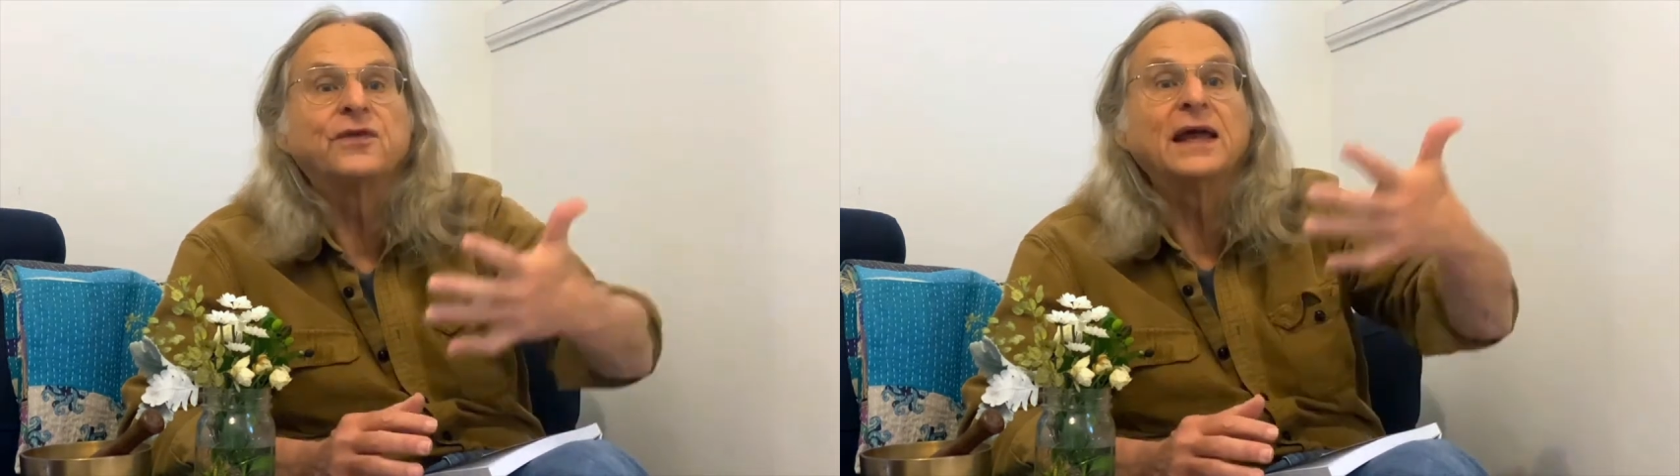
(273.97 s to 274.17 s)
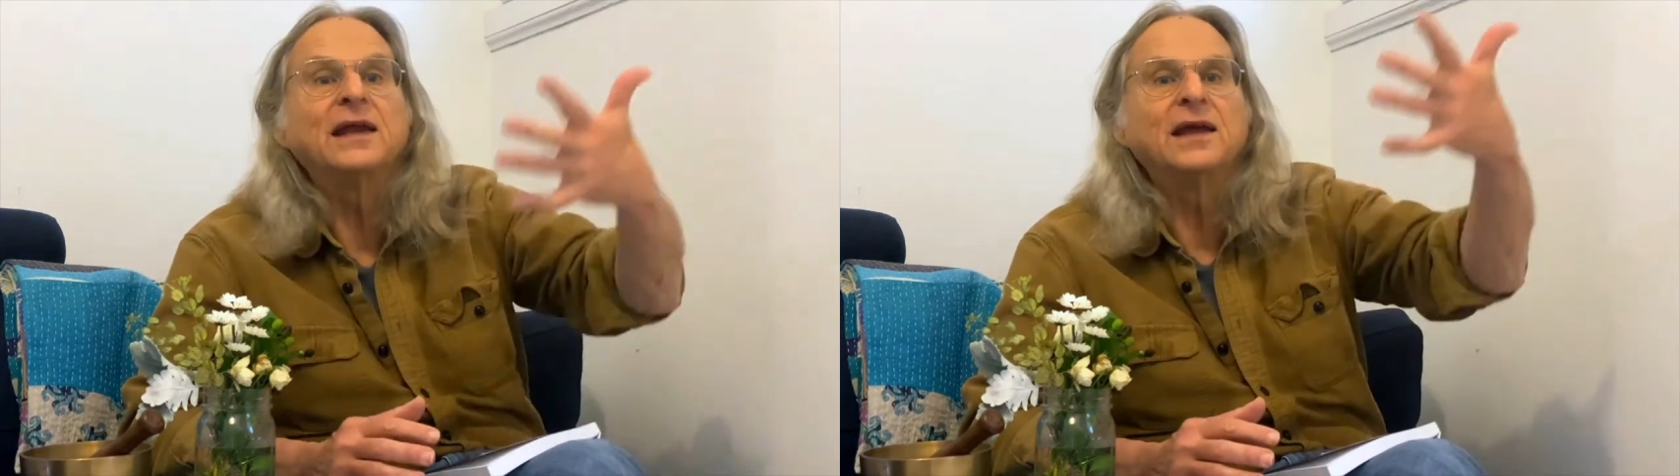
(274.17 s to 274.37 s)

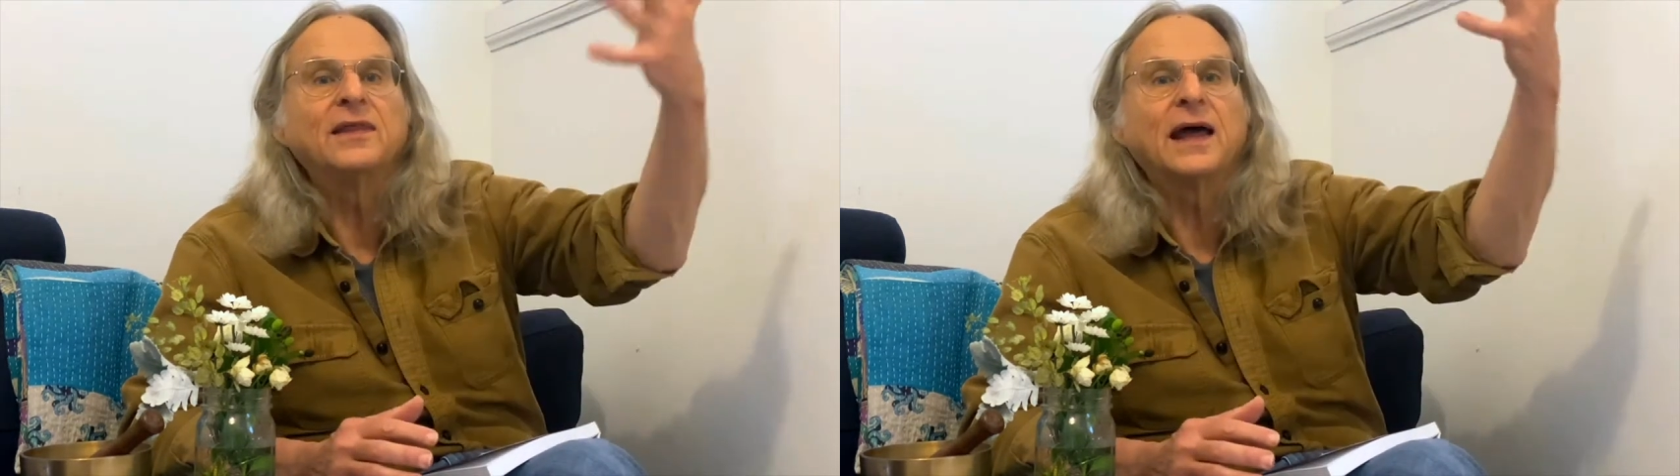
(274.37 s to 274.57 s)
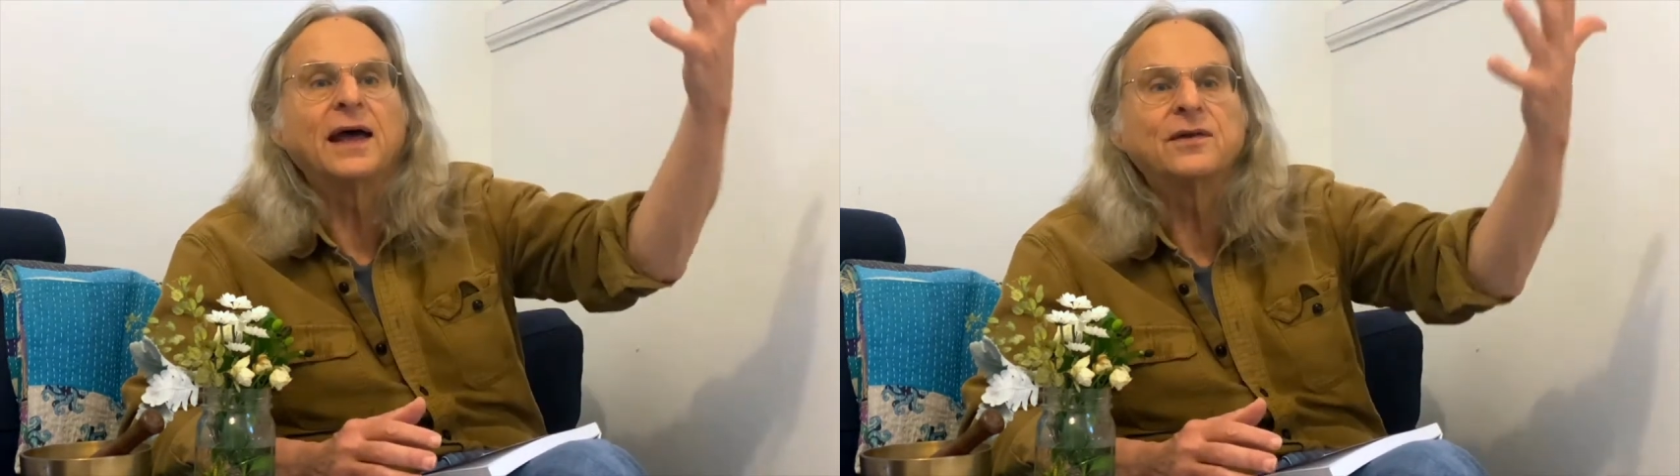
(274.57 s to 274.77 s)

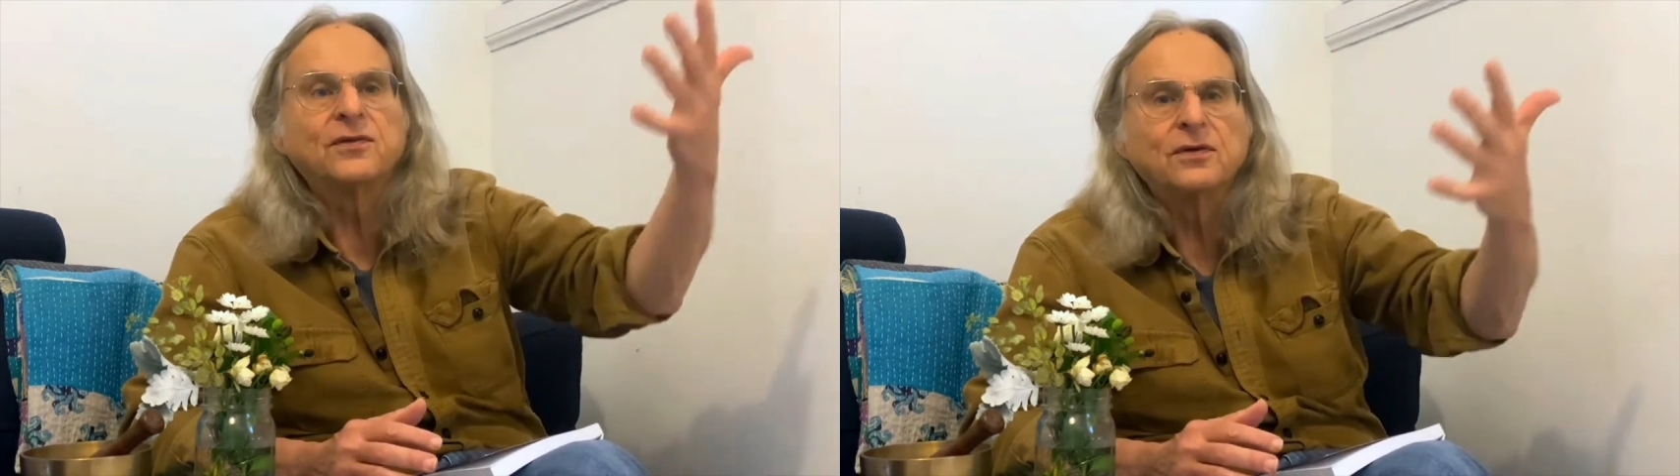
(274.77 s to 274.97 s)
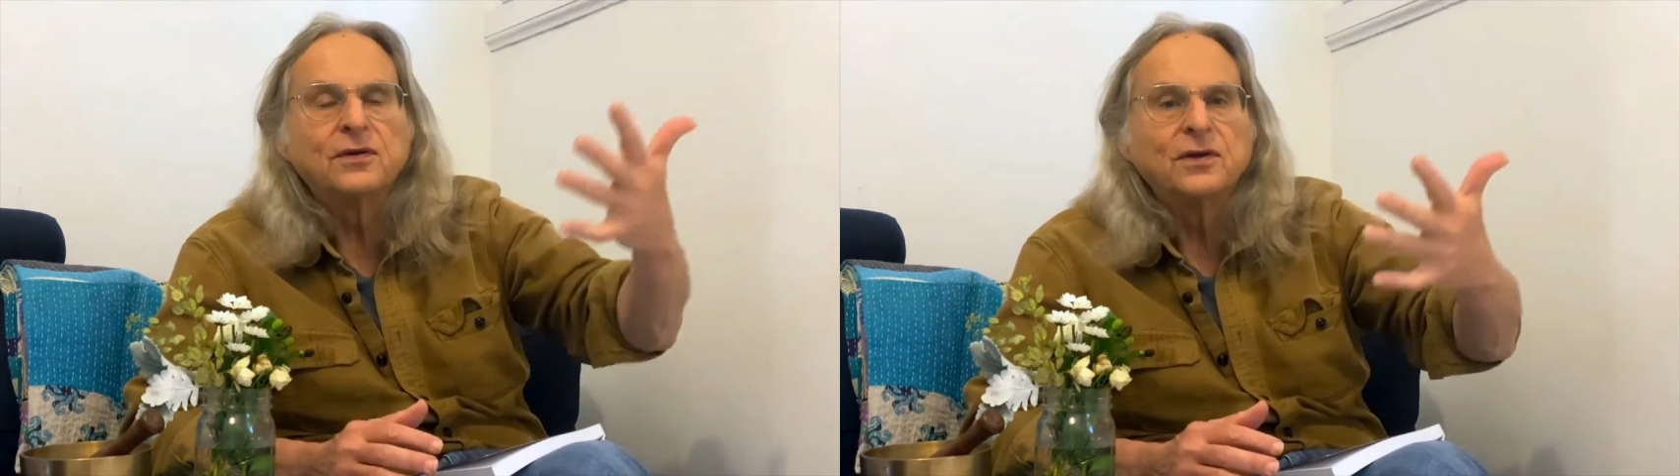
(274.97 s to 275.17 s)
inflating
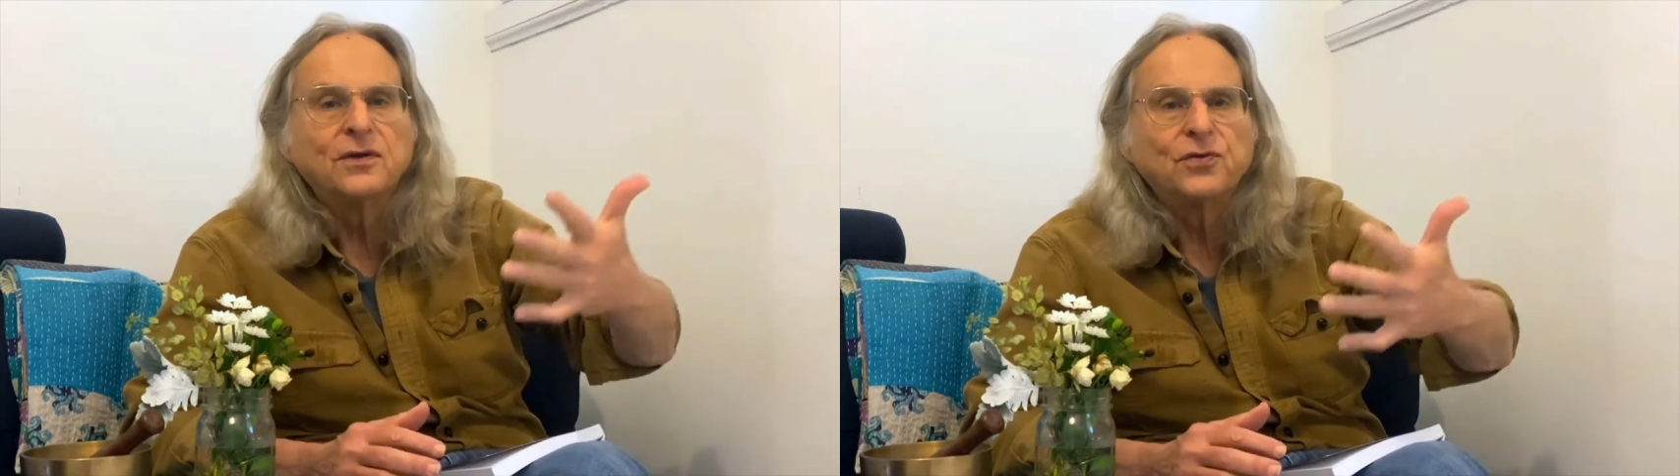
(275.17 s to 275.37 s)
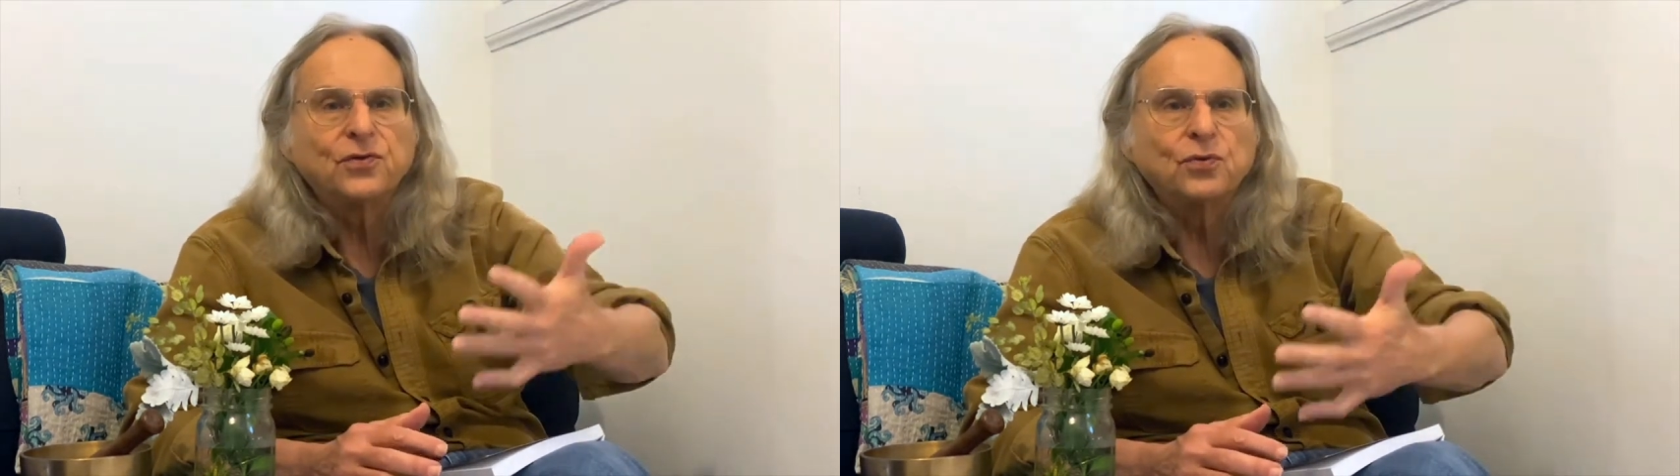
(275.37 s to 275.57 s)
that
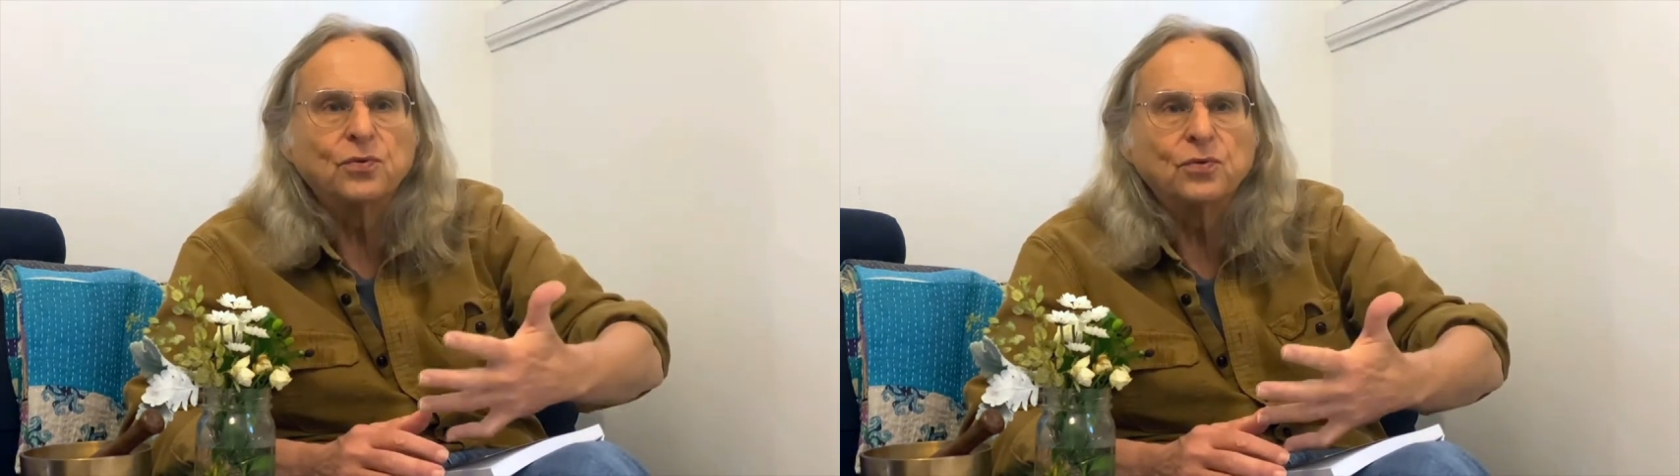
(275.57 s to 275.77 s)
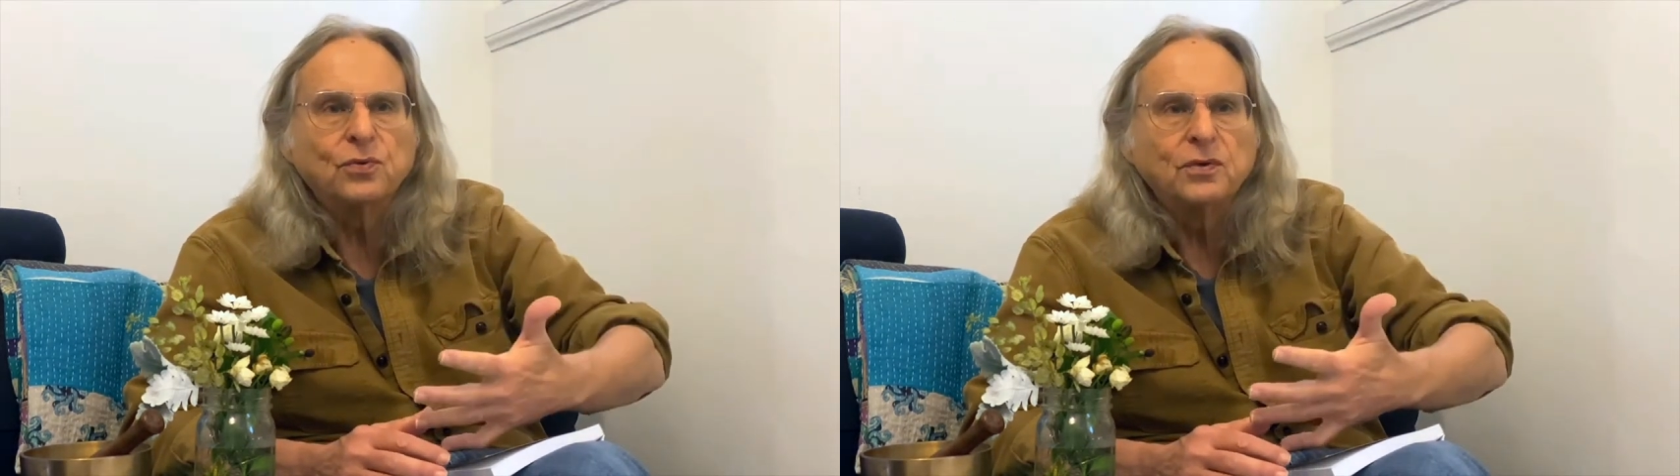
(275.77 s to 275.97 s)

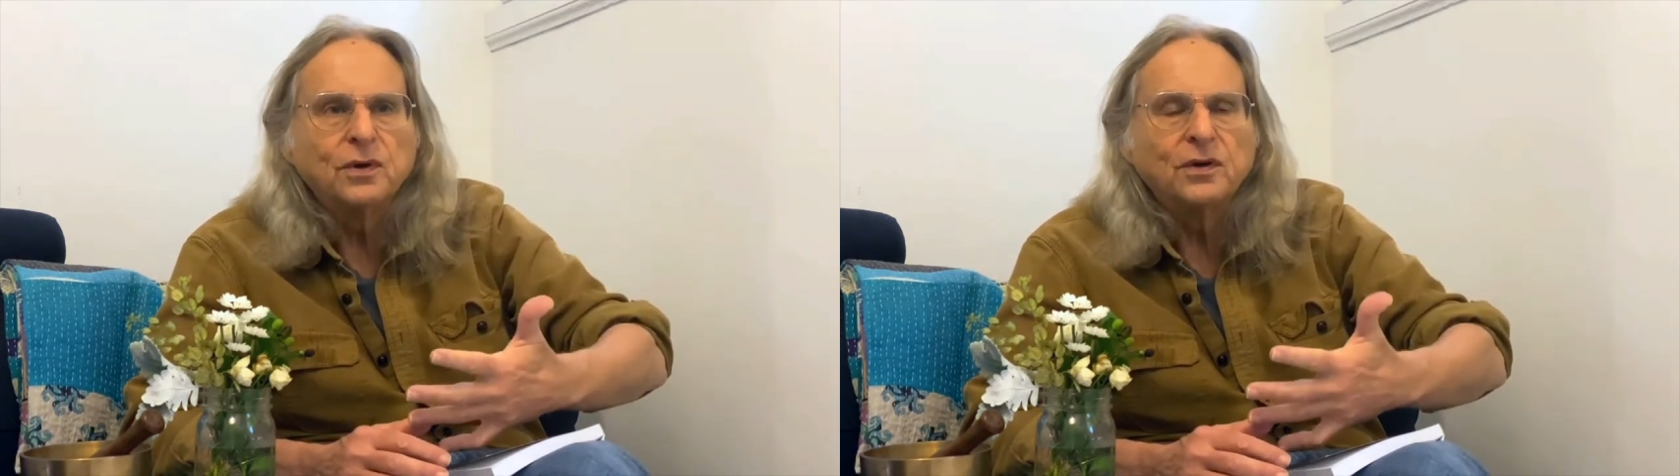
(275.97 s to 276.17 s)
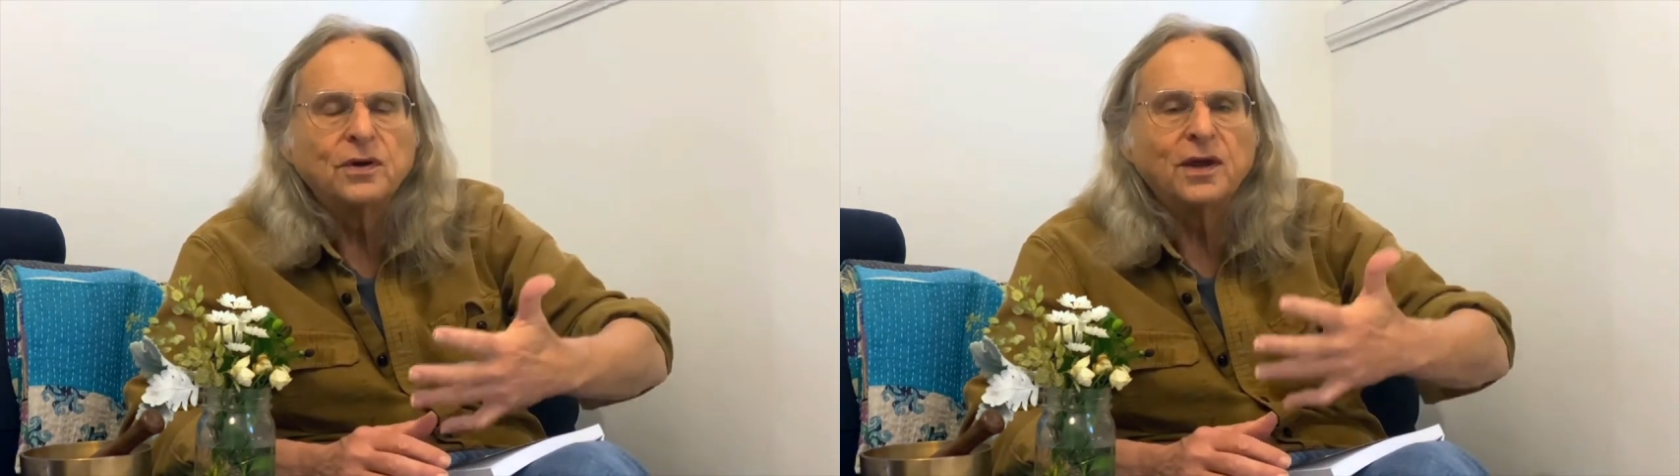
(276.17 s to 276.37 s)
to